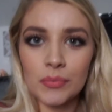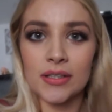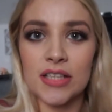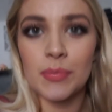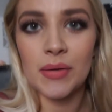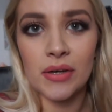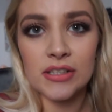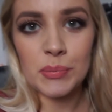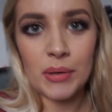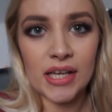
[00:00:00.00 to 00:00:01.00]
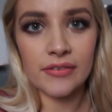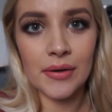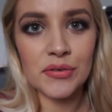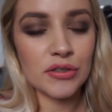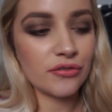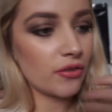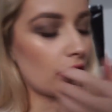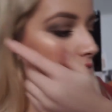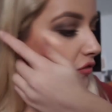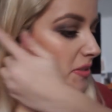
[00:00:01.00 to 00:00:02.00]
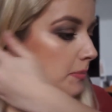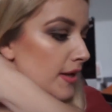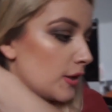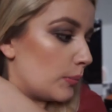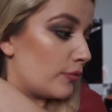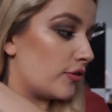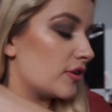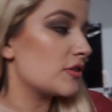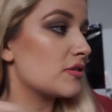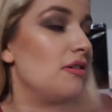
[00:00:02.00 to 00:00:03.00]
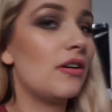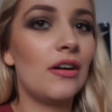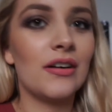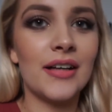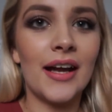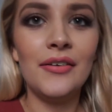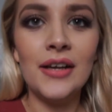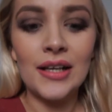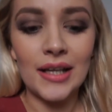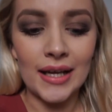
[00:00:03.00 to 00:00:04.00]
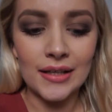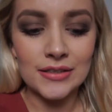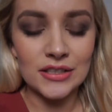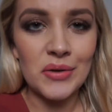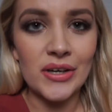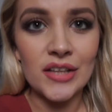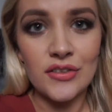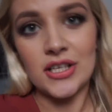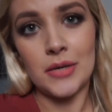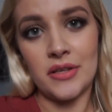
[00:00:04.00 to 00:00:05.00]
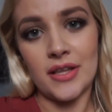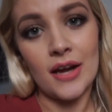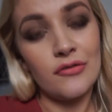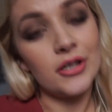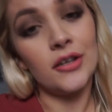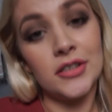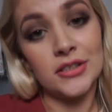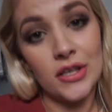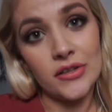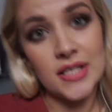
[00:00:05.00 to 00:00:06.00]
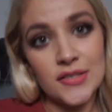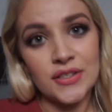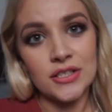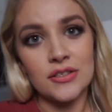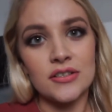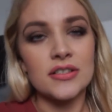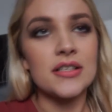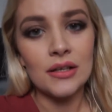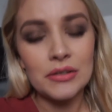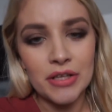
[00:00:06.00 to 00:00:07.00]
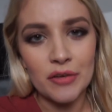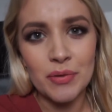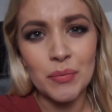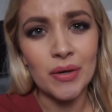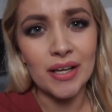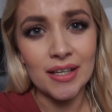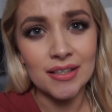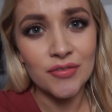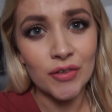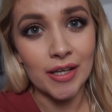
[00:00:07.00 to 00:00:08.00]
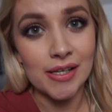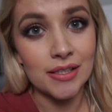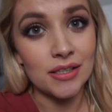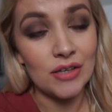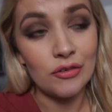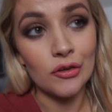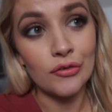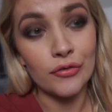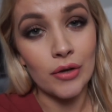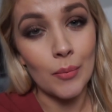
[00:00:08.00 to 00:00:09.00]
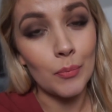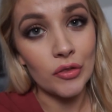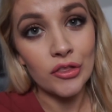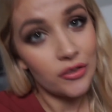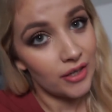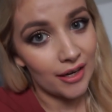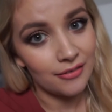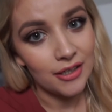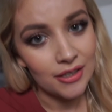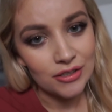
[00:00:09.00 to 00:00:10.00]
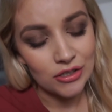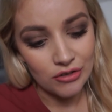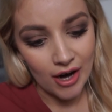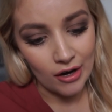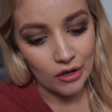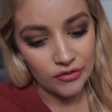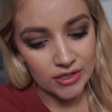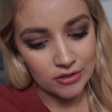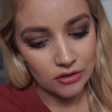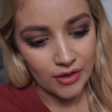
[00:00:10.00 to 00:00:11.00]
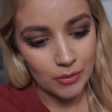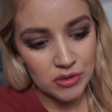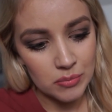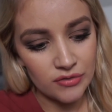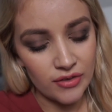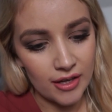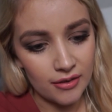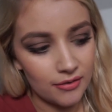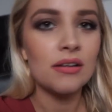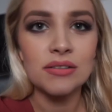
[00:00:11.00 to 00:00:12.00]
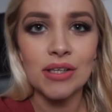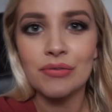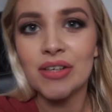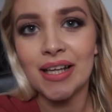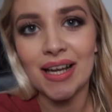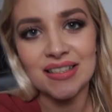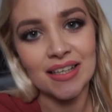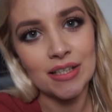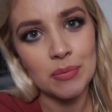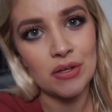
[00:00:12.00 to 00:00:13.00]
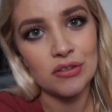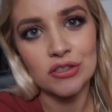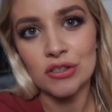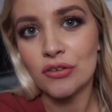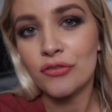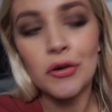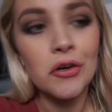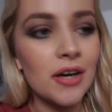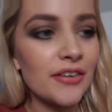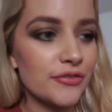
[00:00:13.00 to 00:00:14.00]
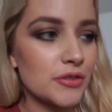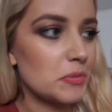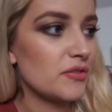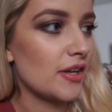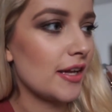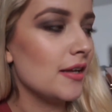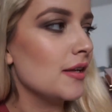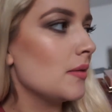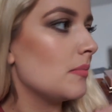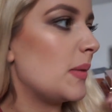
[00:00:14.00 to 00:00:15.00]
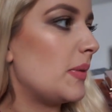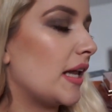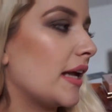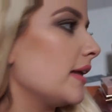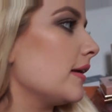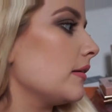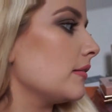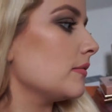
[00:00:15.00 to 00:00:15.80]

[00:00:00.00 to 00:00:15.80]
because I've been wanting to play around with all this makeup for so long now. Like it's the 20th of January that I've recorded all of these videos. So I've been waiting for like near enough a month now to try all this stuff out. Some of it so I'm really excited to be able to photograph some of it, maybe like